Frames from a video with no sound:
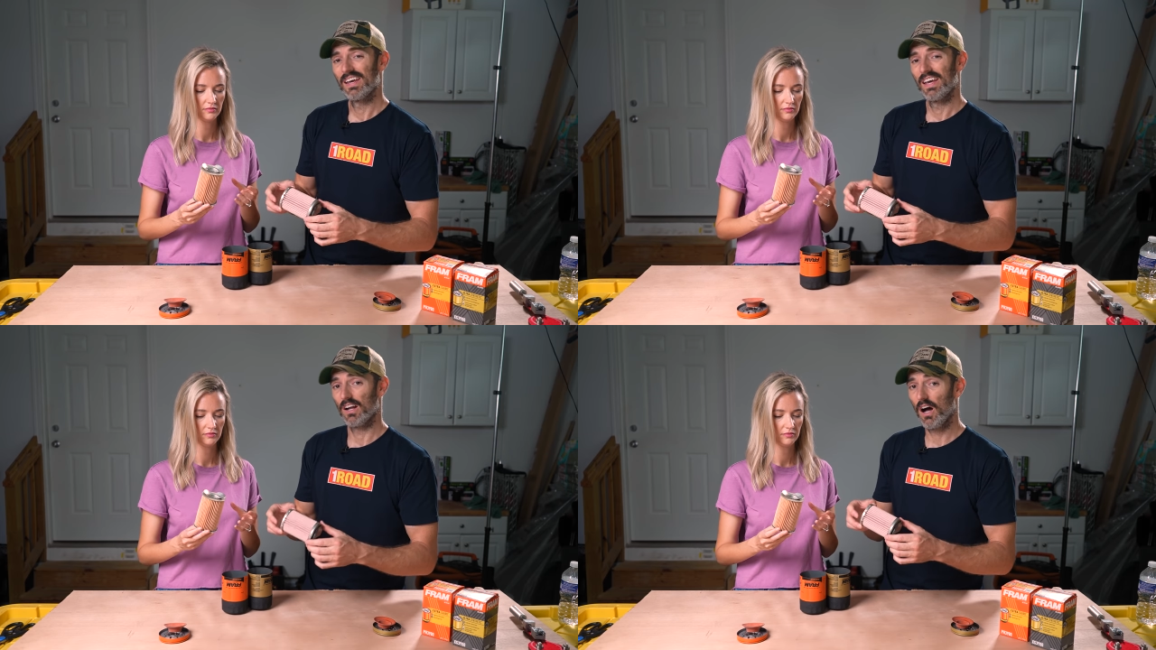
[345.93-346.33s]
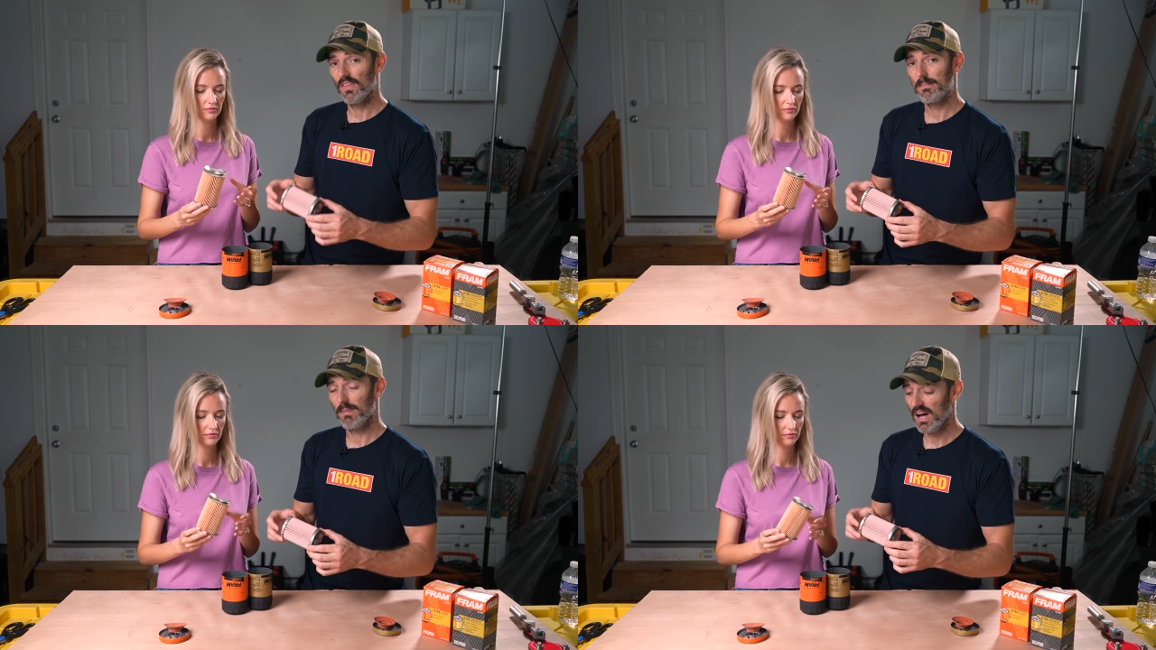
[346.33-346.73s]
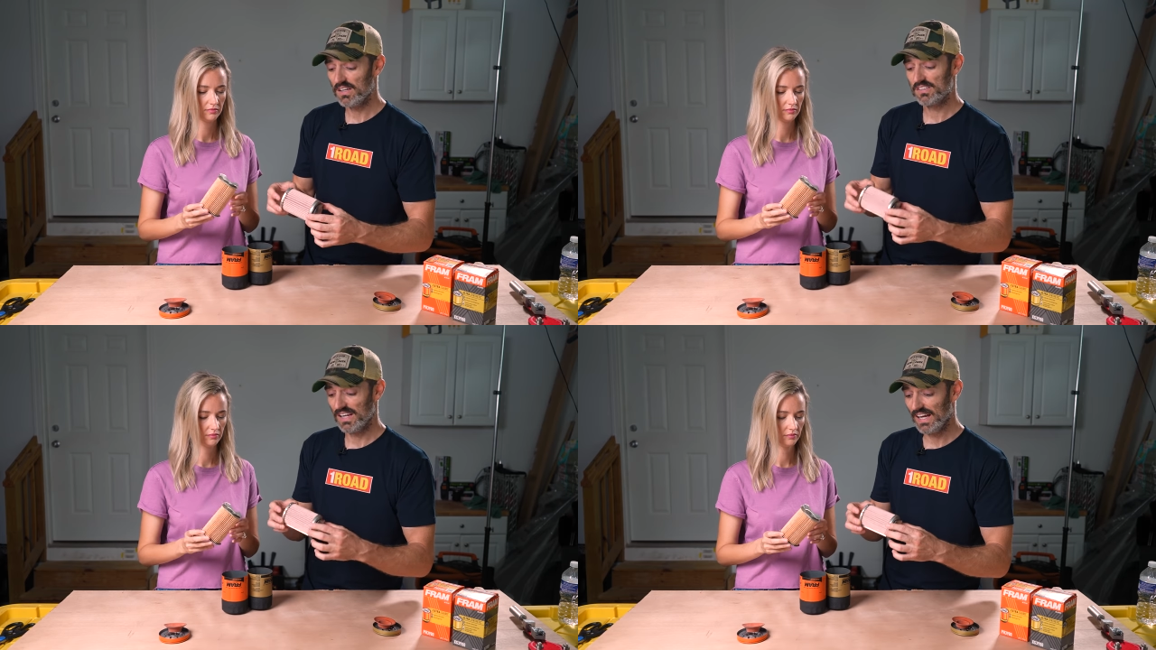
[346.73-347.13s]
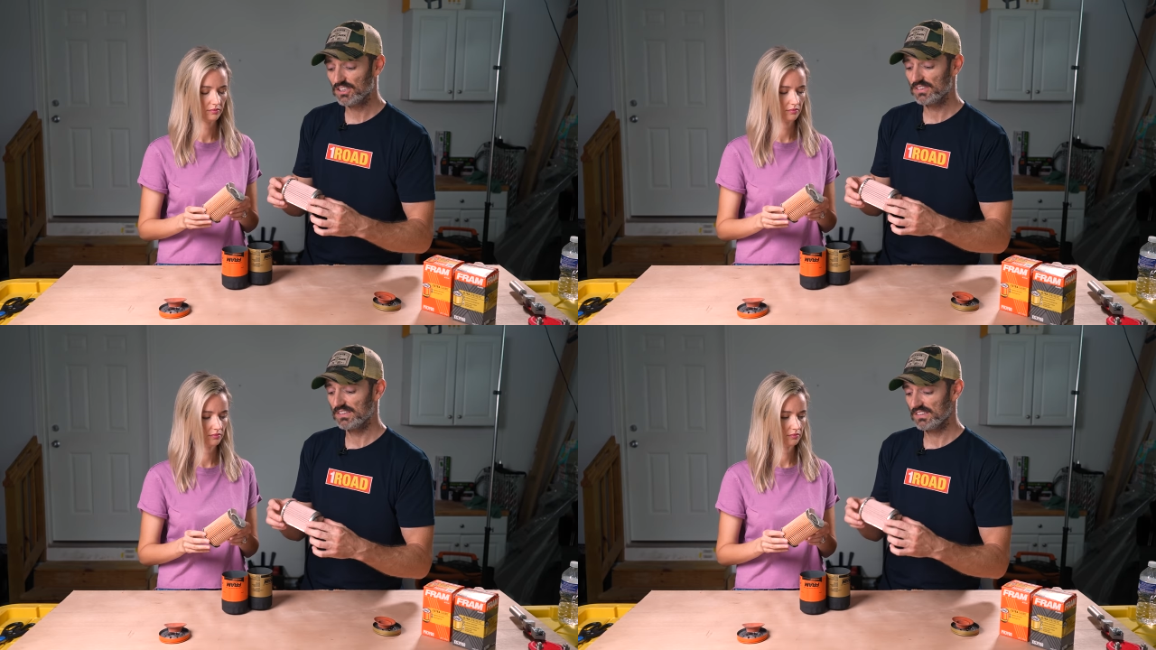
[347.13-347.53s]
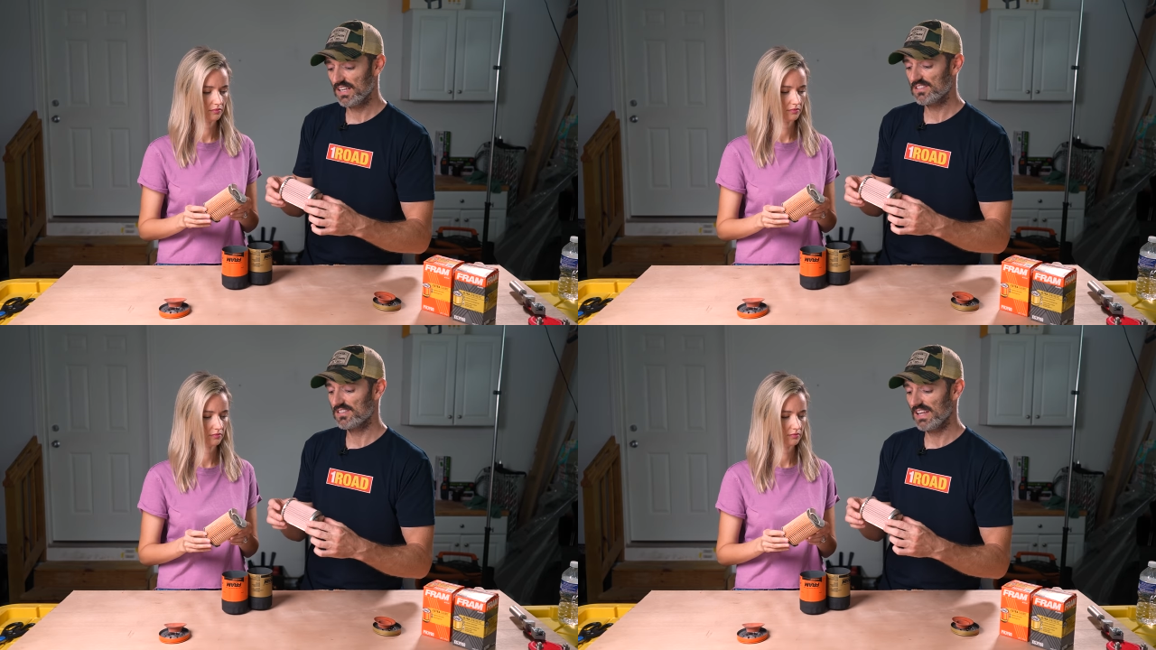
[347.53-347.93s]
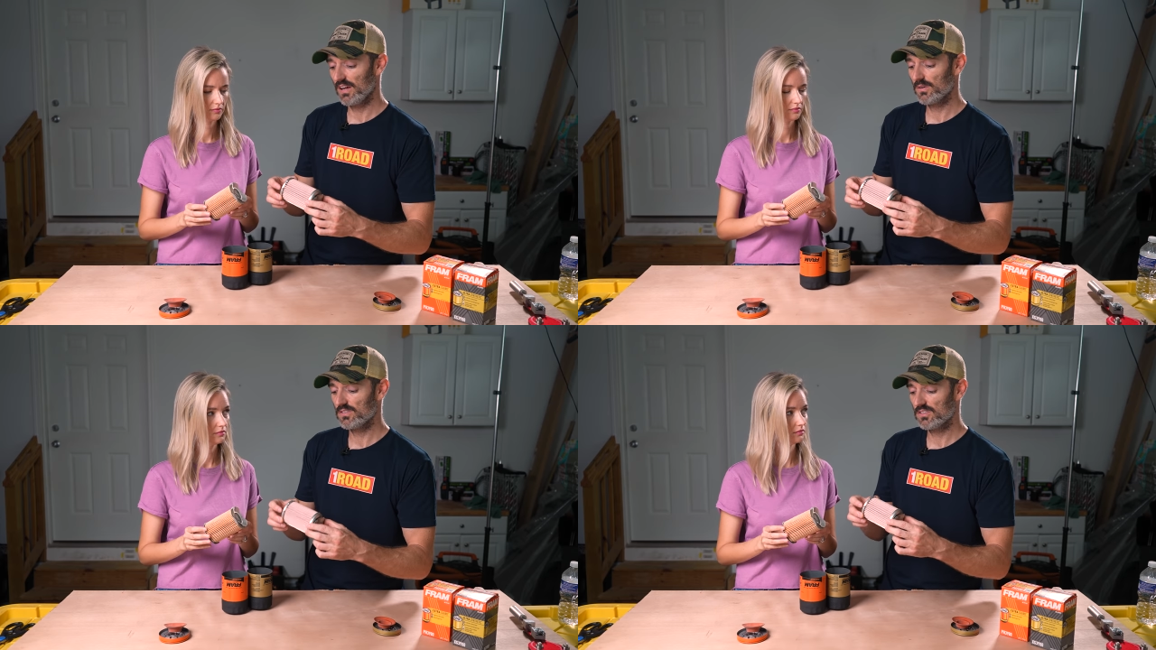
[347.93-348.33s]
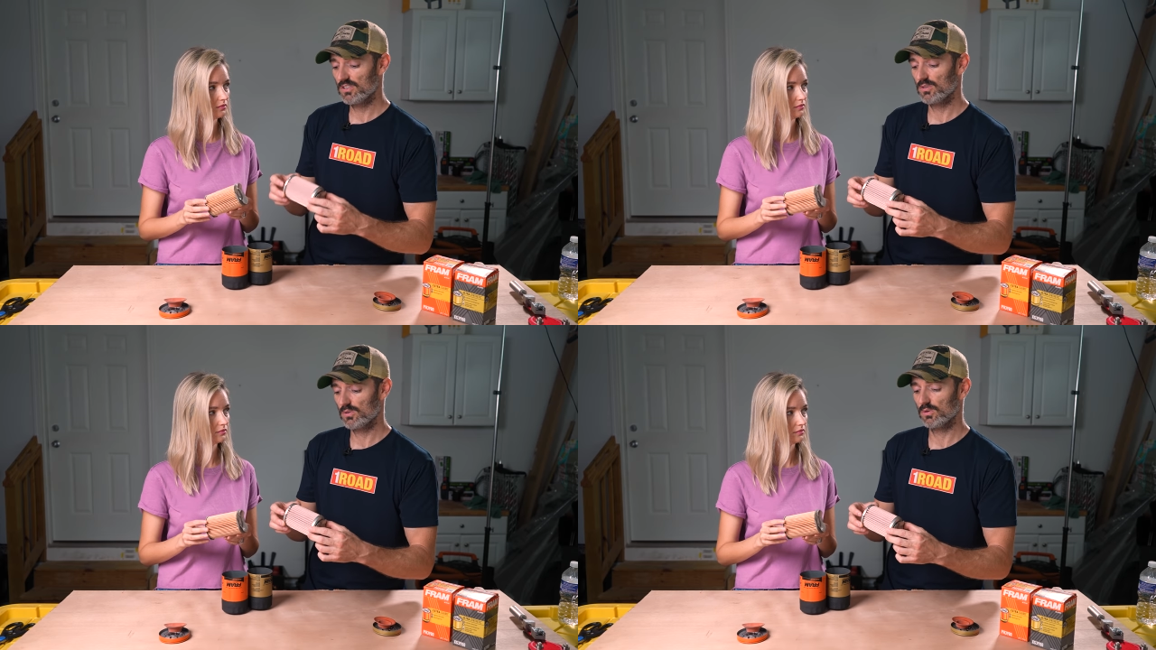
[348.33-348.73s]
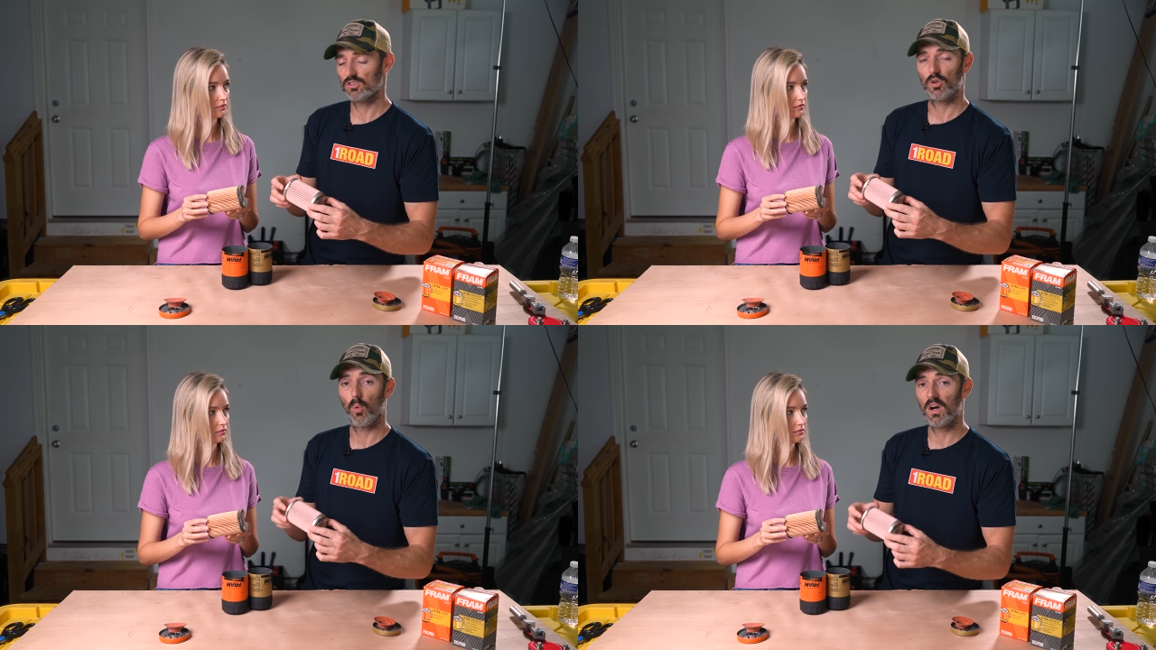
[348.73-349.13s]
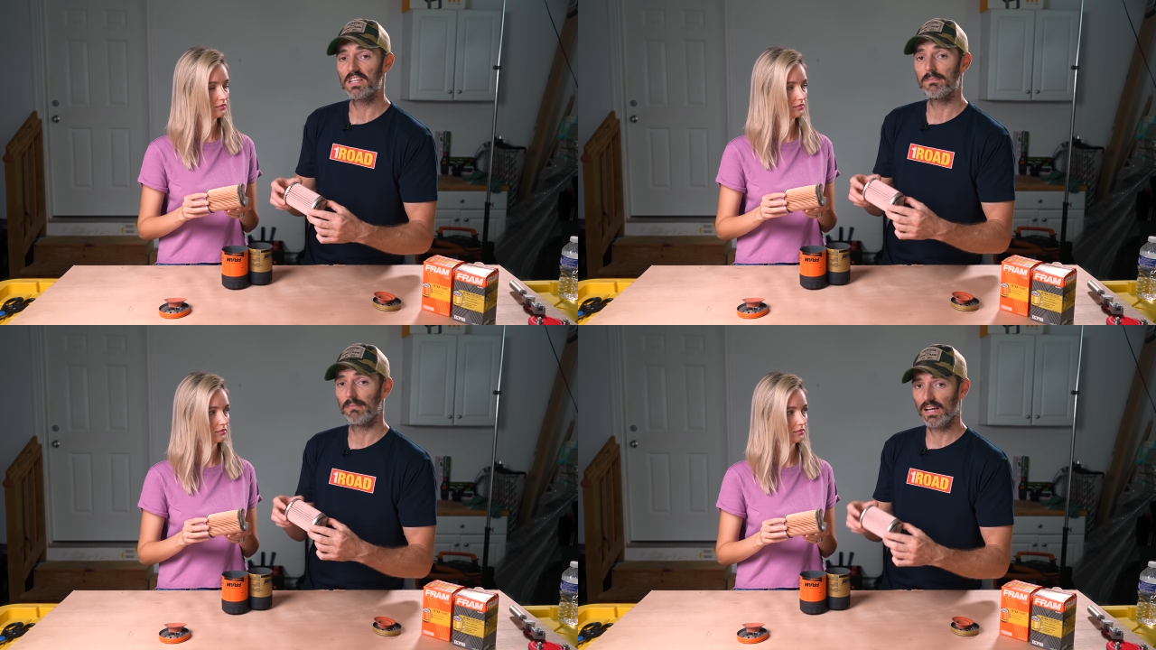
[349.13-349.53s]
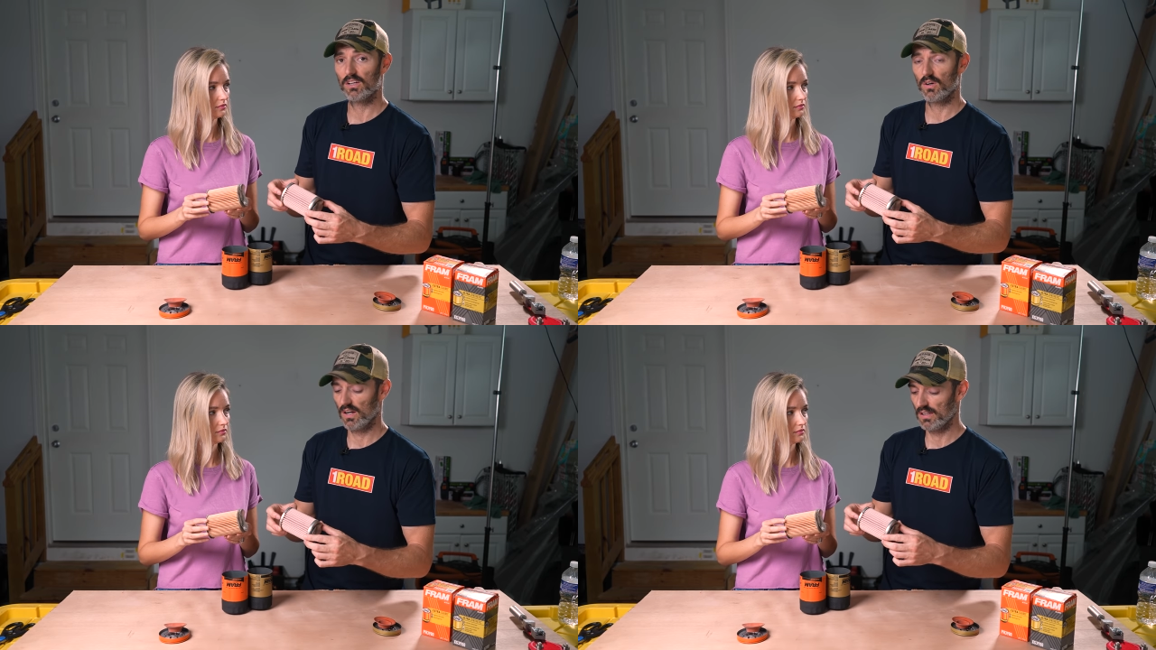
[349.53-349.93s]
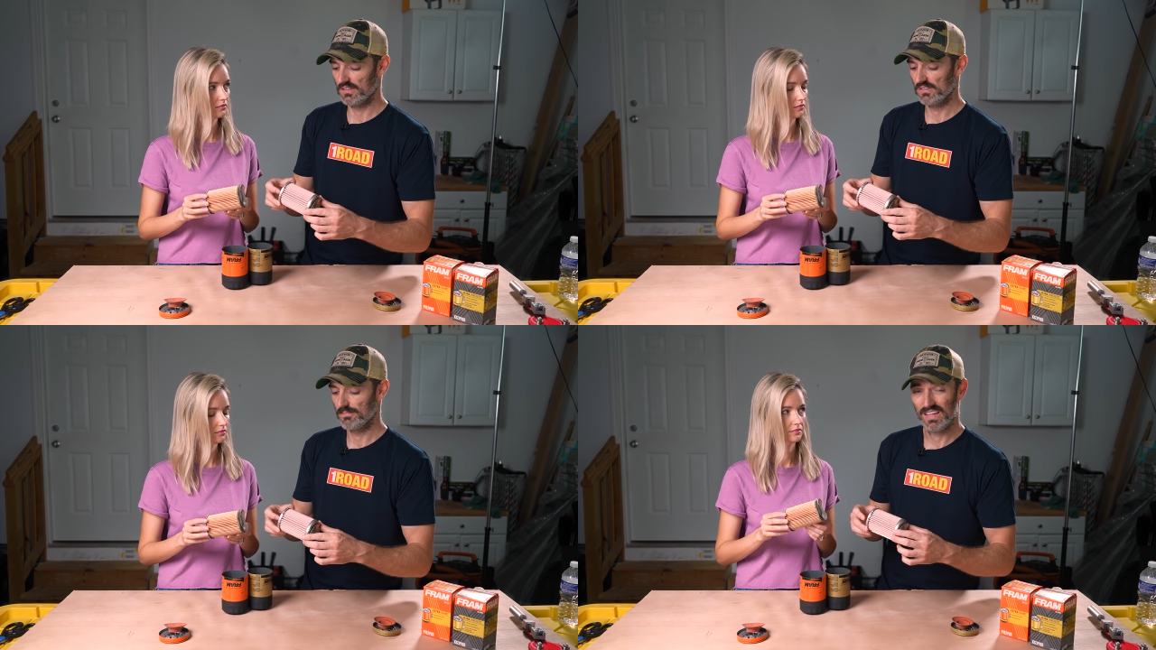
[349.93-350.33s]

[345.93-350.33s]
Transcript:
Speaker 1: And on the box, it actually says down to 20 microns.